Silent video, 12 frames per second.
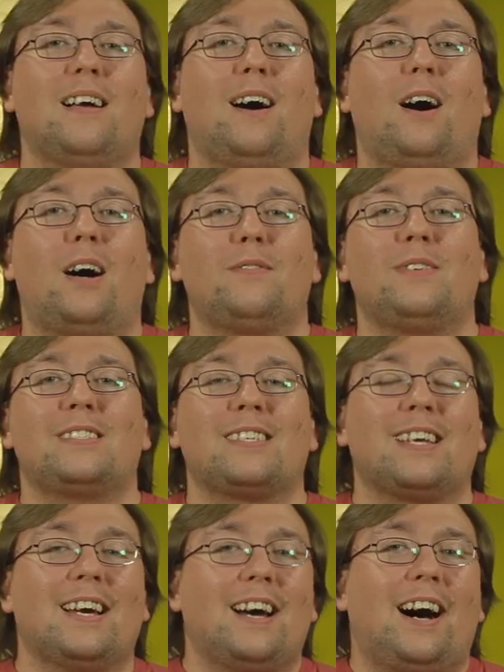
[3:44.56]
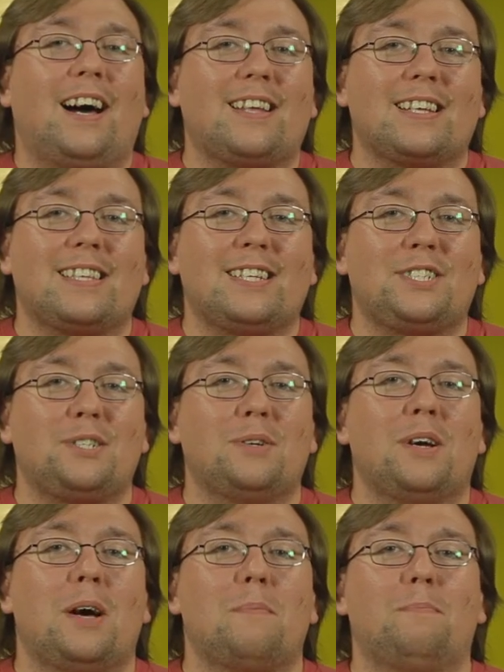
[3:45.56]
Obviously, I like the issue,
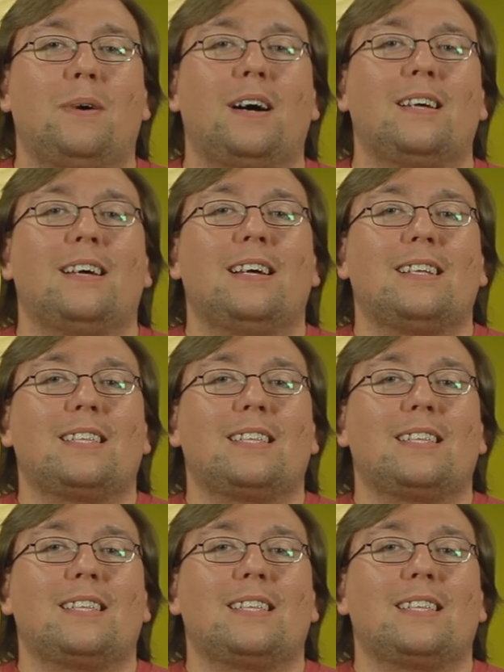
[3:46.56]
but